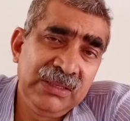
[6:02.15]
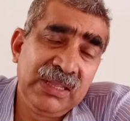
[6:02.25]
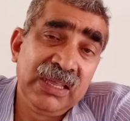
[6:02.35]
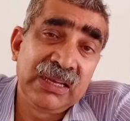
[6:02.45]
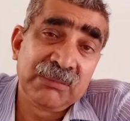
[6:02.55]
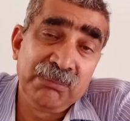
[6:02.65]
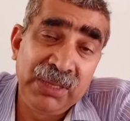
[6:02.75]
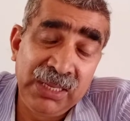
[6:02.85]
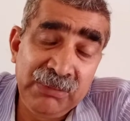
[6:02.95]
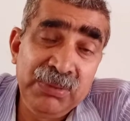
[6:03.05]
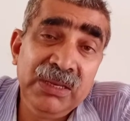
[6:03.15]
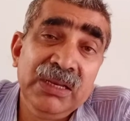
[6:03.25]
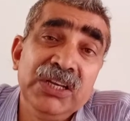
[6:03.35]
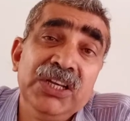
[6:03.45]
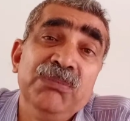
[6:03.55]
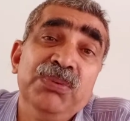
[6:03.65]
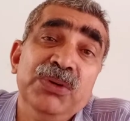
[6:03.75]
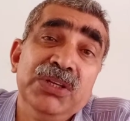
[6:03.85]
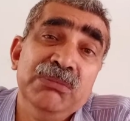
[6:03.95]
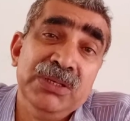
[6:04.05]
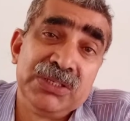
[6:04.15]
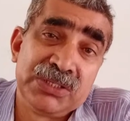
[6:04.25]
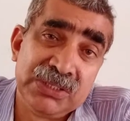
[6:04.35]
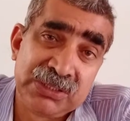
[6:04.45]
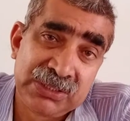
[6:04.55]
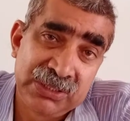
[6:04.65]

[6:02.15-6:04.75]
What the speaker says: there may be deputy ministers.